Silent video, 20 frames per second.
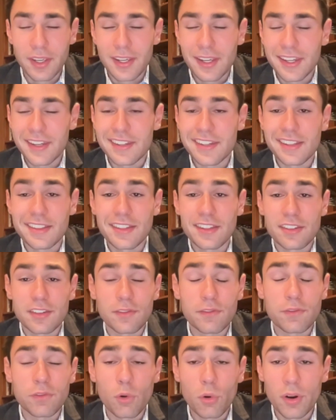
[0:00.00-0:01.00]
He's hit this
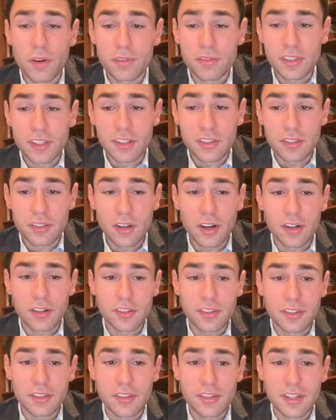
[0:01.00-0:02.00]
in 4 of 6
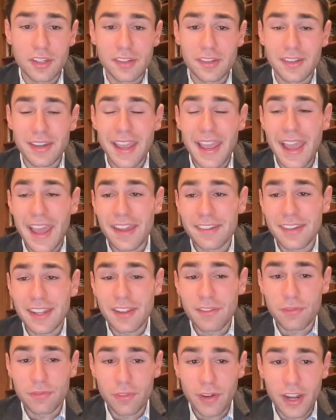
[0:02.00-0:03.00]
starts this season as
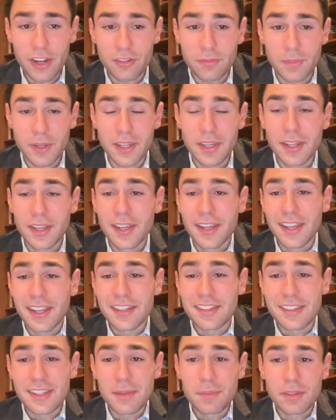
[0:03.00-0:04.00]
a freshman.
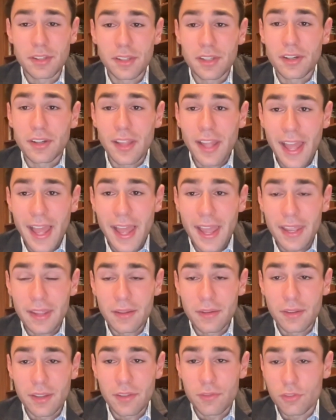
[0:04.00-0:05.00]
It seems a little
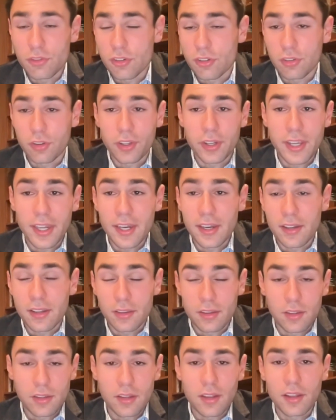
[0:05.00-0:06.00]
high if you just look at
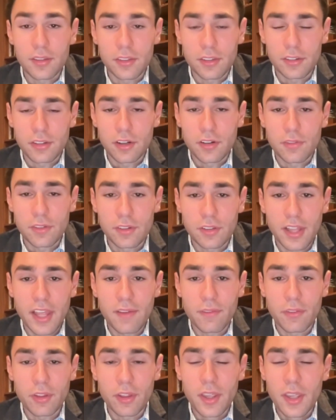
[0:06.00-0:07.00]
it at the surface
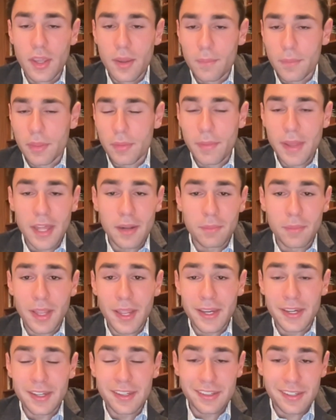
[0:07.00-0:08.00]
level, but the bottom
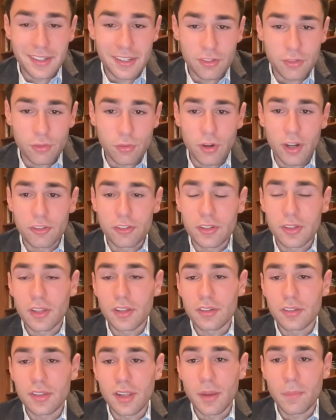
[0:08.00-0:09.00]
line is he's crushing
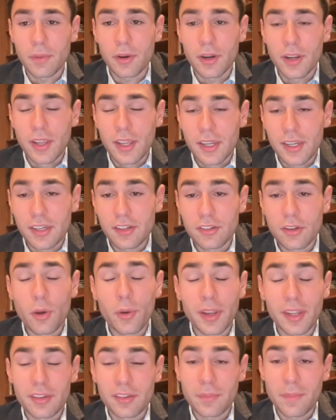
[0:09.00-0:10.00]
this number, and he's
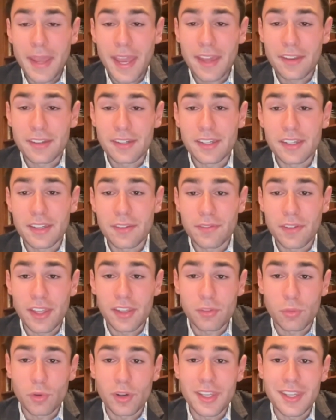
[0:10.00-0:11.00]
going into passing
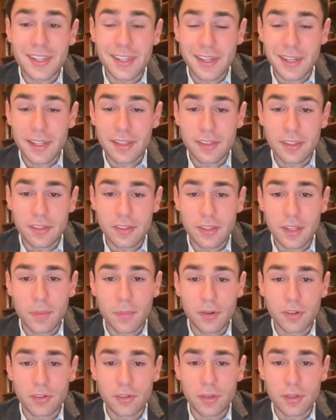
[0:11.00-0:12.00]
defense where he can hit this
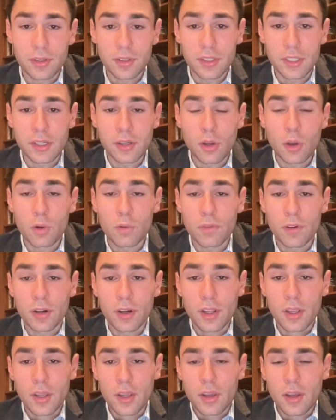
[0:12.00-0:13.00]
number. So going to lean
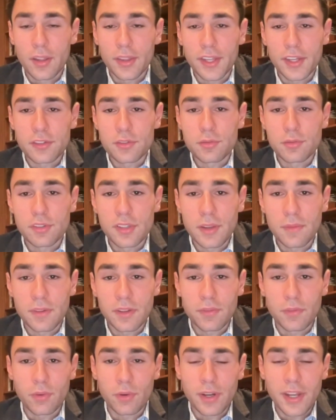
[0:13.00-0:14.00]
over on that
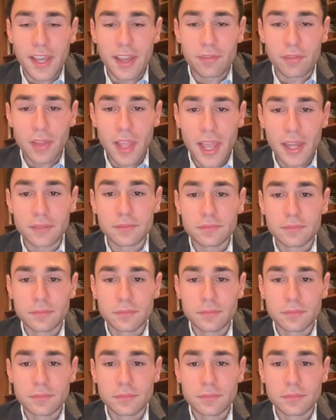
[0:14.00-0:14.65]
274.5 line.